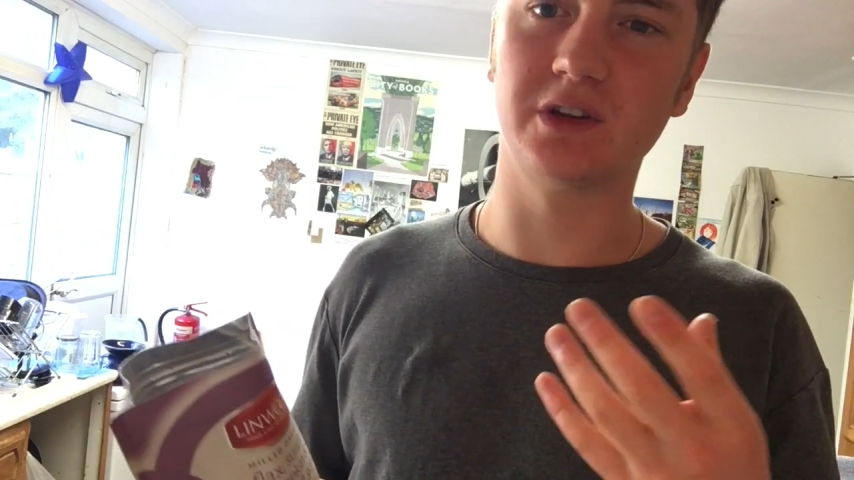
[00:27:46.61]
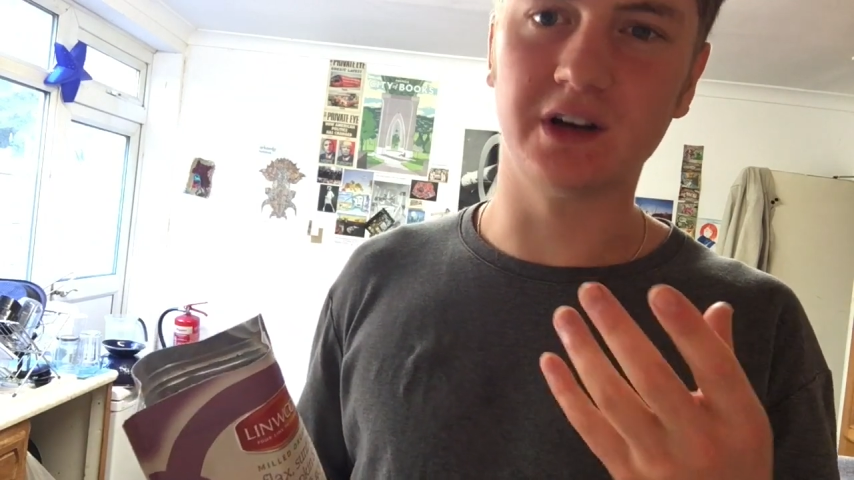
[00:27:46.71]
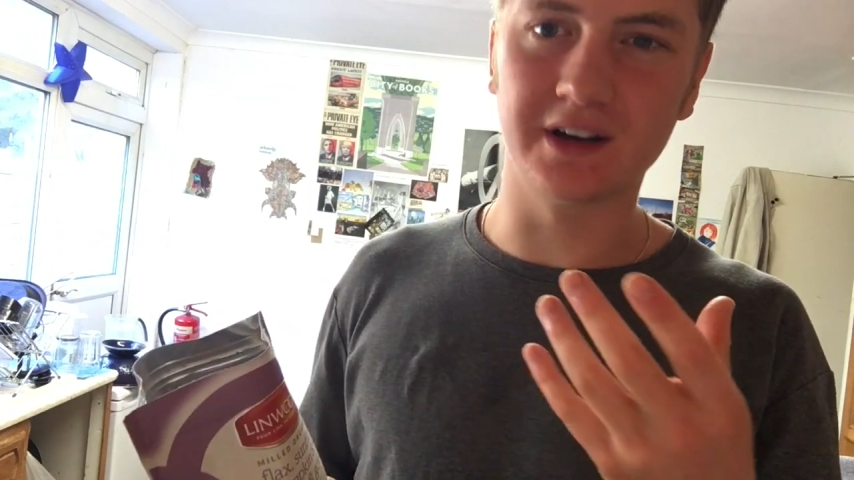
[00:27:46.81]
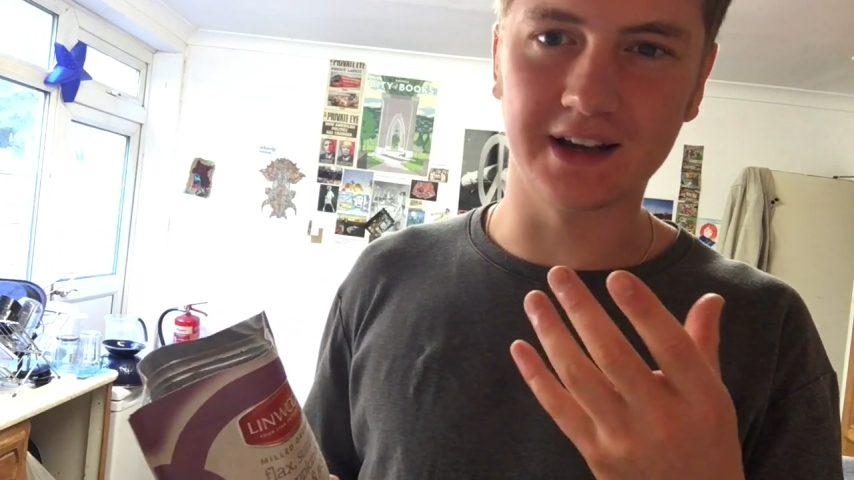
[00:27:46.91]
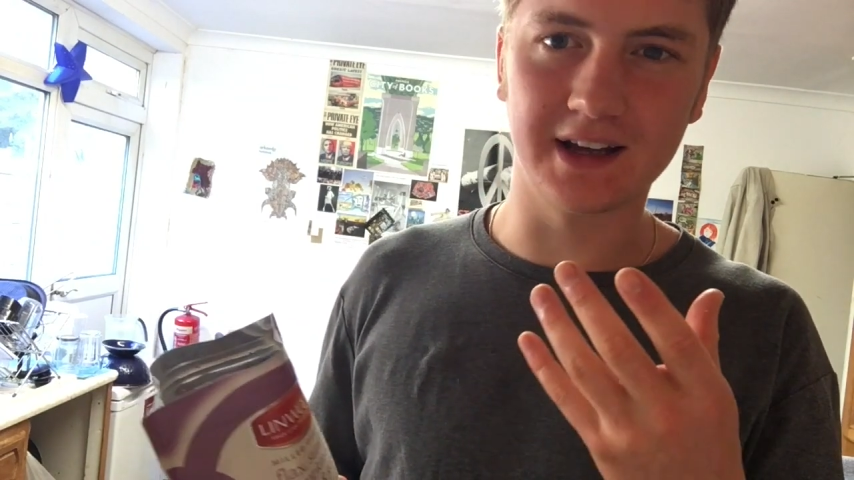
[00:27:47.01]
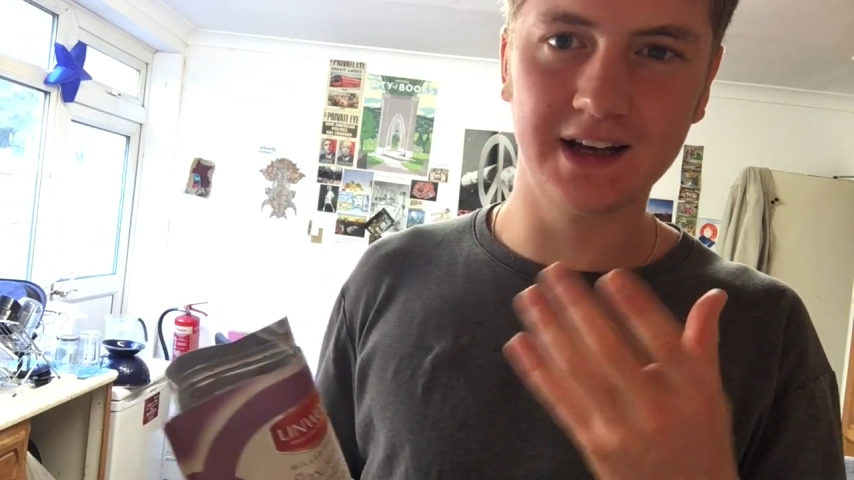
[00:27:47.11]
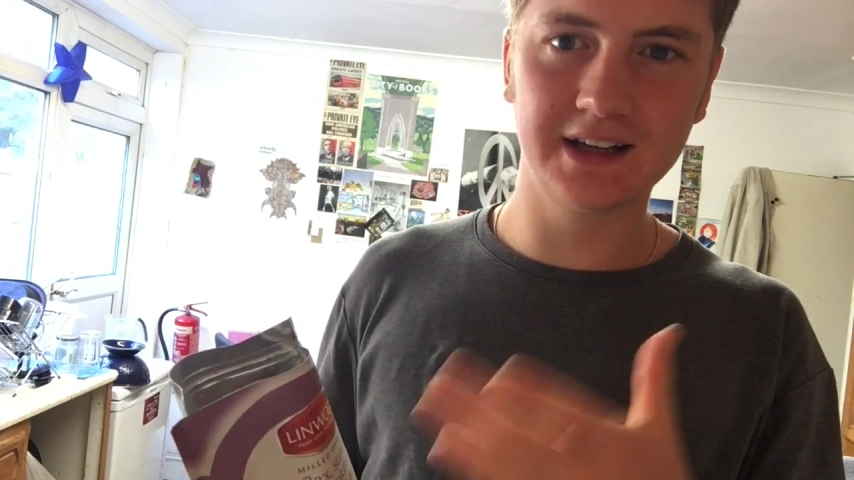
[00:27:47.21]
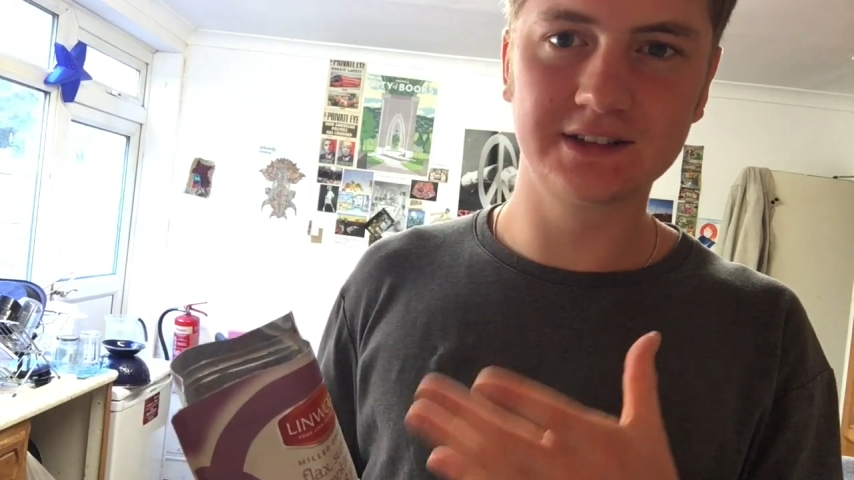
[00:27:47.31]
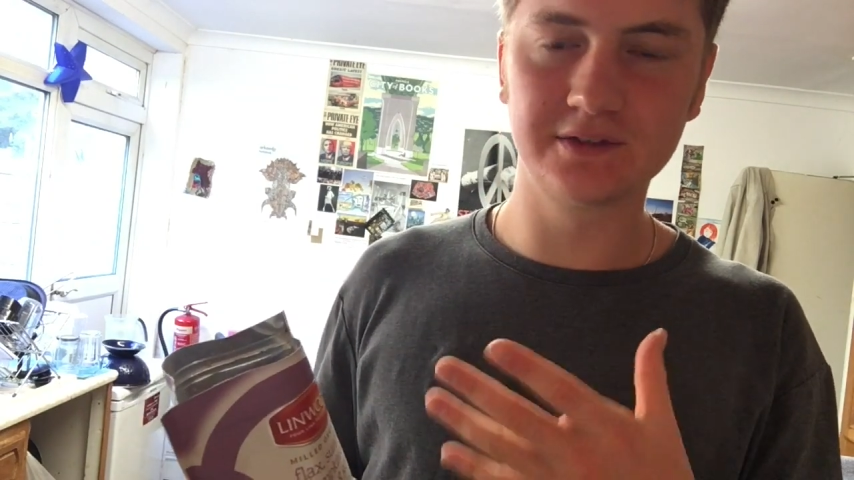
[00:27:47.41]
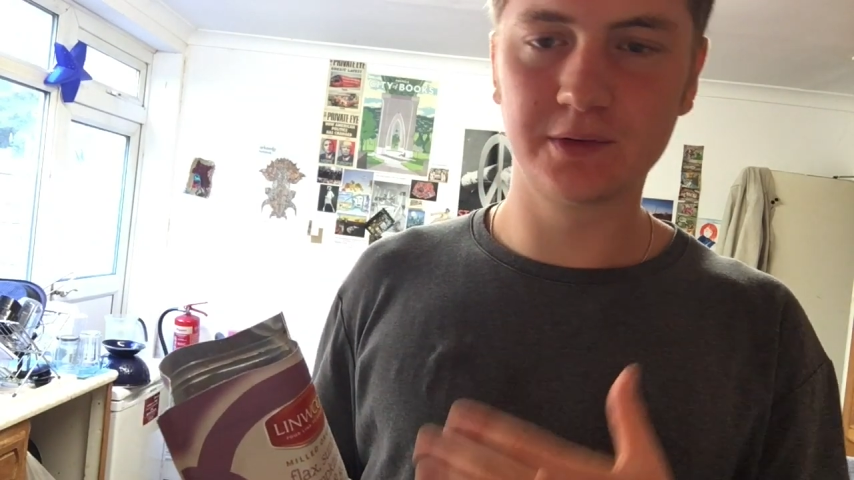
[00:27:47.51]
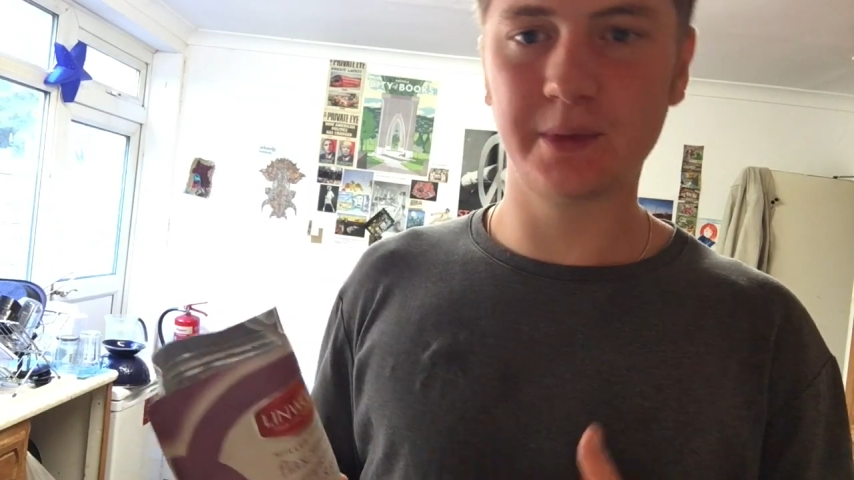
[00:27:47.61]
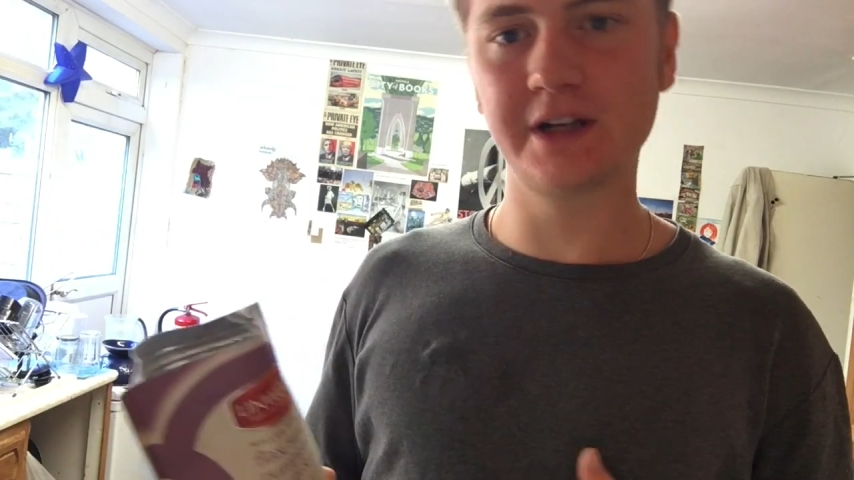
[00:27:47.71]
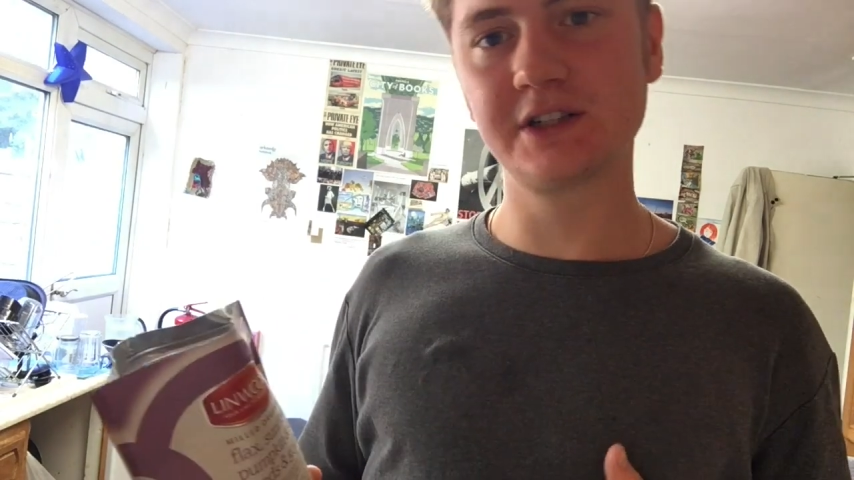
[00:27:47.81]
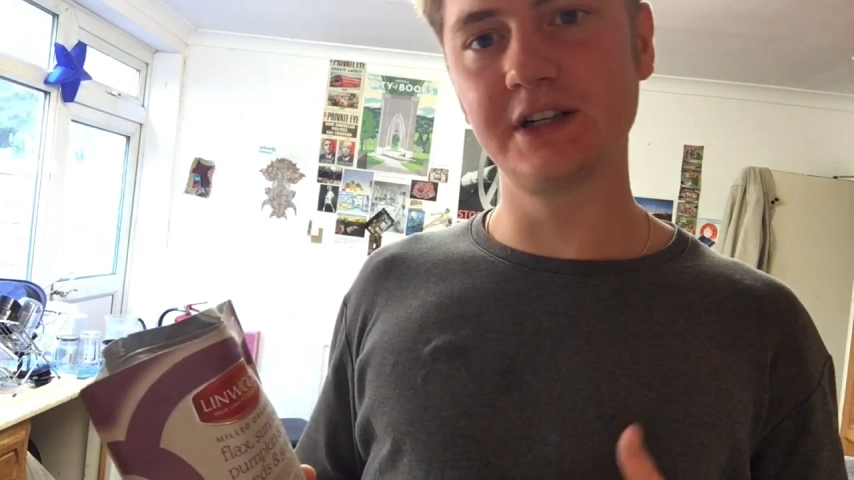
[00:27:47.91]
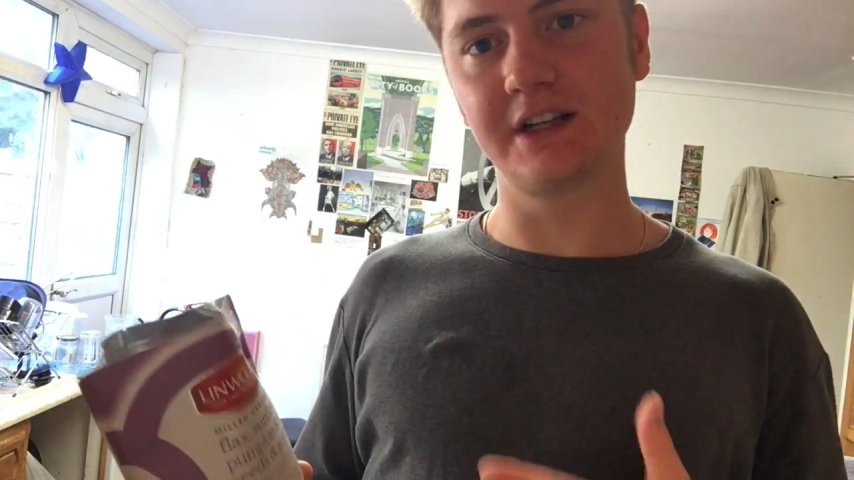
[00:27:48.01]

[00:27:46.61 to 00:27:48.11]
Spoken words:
that I get less inflammation,